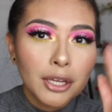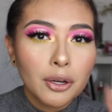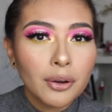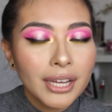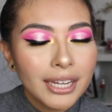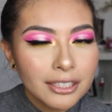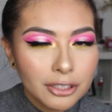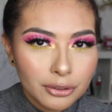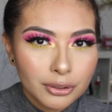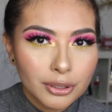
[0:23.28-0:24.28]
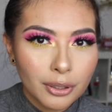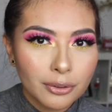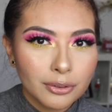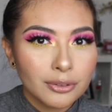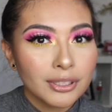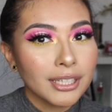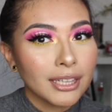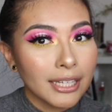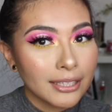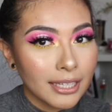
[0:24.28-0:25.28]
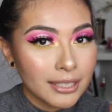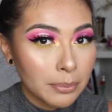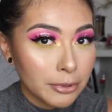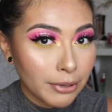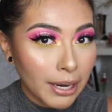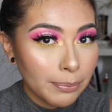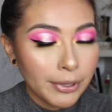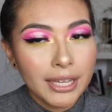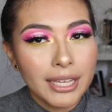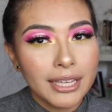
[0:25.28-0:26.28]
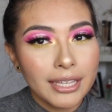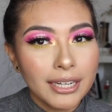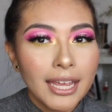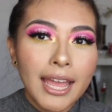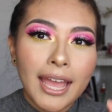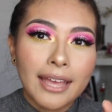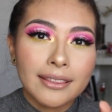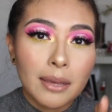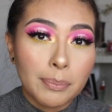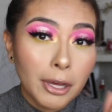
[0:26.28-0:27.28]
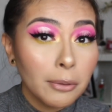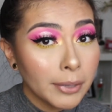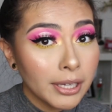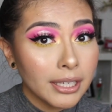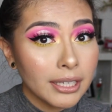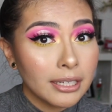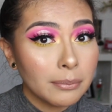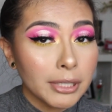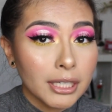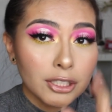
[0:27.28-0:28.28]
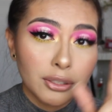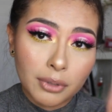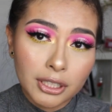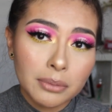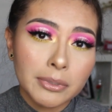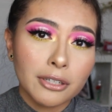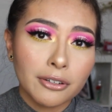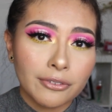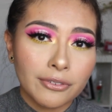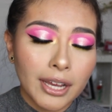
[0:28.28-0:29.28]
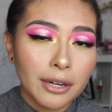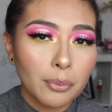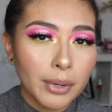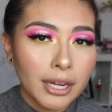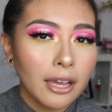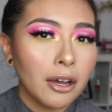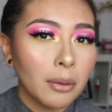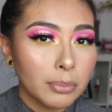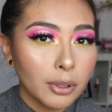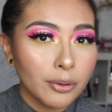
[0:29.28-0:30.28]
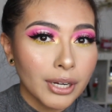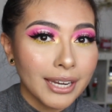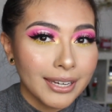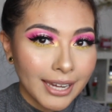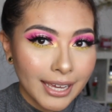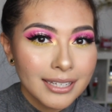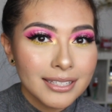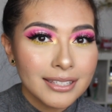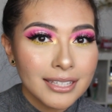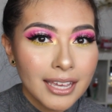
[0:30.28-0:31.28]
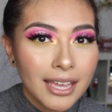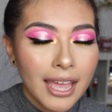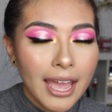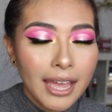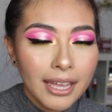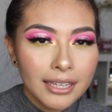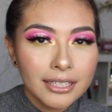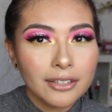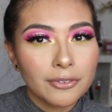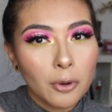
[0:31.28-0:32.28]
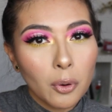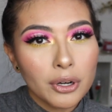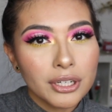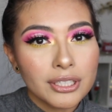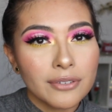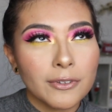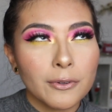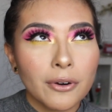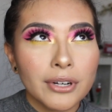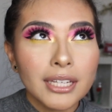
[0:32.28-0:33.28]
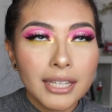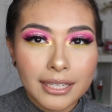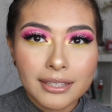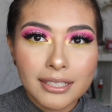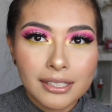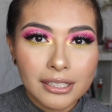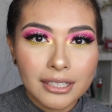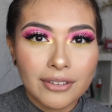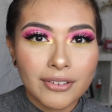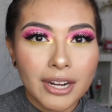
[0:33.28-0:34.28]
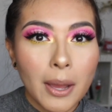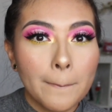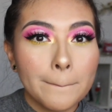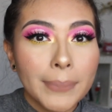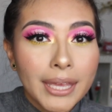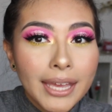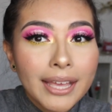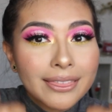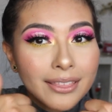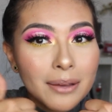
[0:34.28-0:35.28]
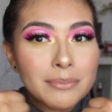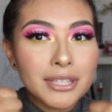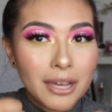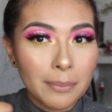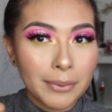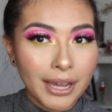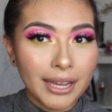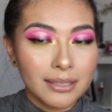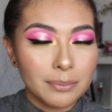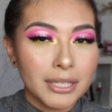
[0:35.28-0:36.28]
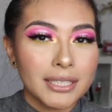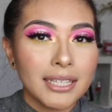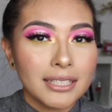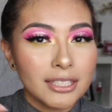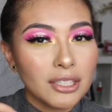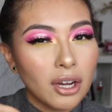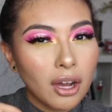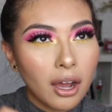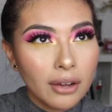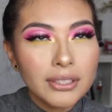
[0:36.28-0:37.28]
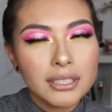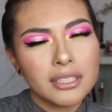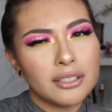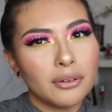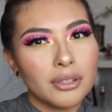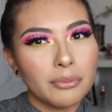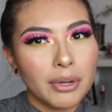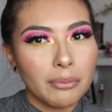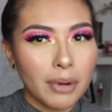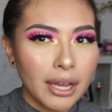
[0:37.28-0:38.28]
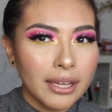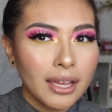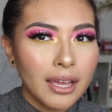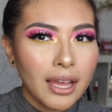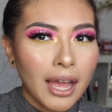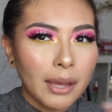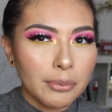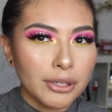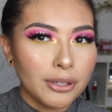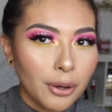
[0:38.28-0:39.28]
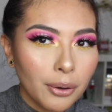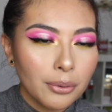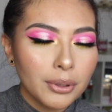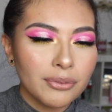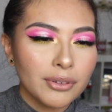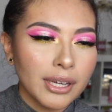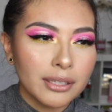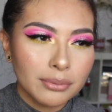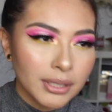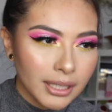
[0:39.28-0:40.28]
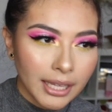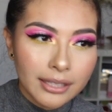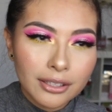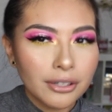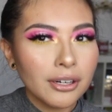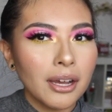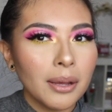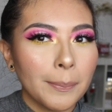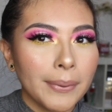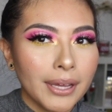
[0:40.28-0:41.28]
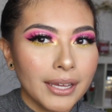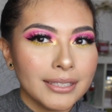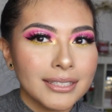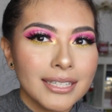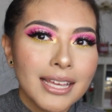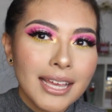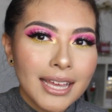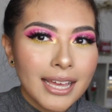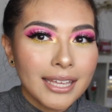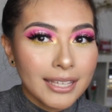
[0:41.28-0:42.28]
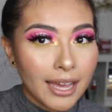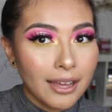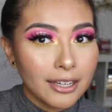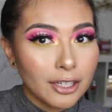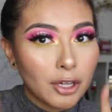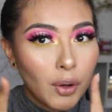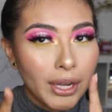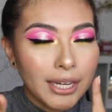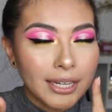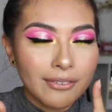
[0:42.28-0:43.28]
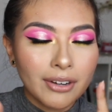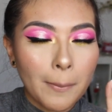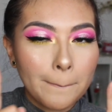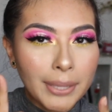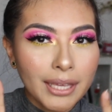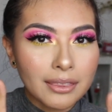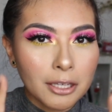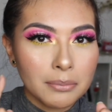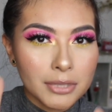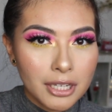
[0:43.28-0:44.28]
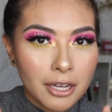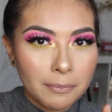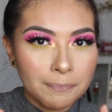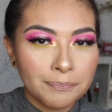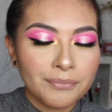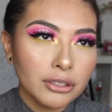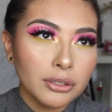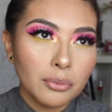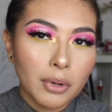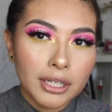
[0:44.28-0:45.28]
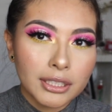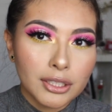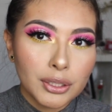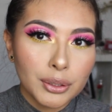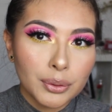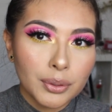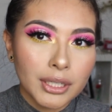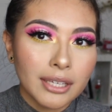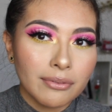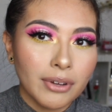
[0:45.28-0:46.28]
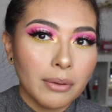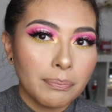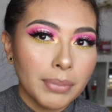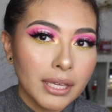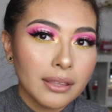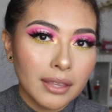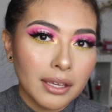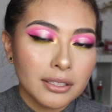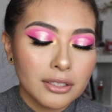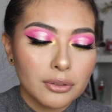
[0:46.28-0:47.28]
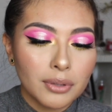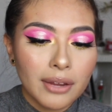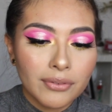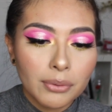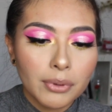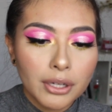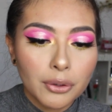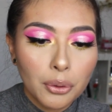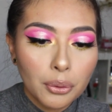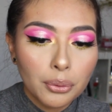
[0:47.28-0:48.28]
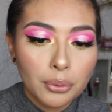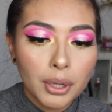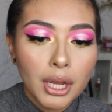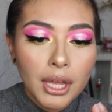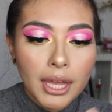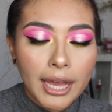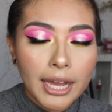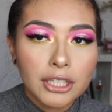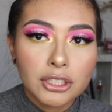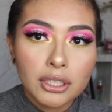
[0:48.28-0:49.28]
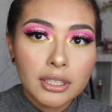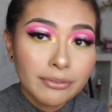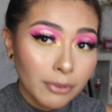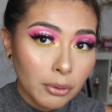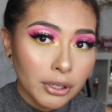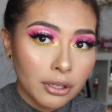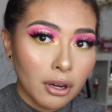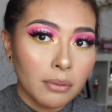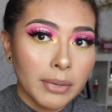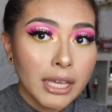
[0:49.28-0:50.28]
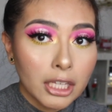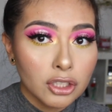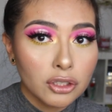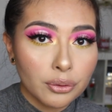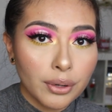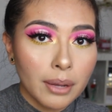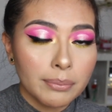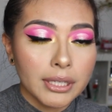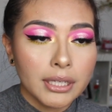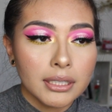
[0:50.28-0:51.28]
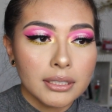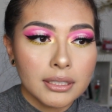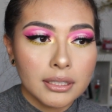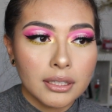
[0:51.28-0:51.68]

go ahead and do so. Click that subscribe button and that bell button because you want to be notified when I upload next. And of course, if you already like this look, give it a big thumbs up guys, because that's obviously the only way why I would know if you guys really liked it or not. But yeah, go ahead and give it a big thumbs up. Also wanted to give a big thanks to everyone who actually voted on my Instagram, because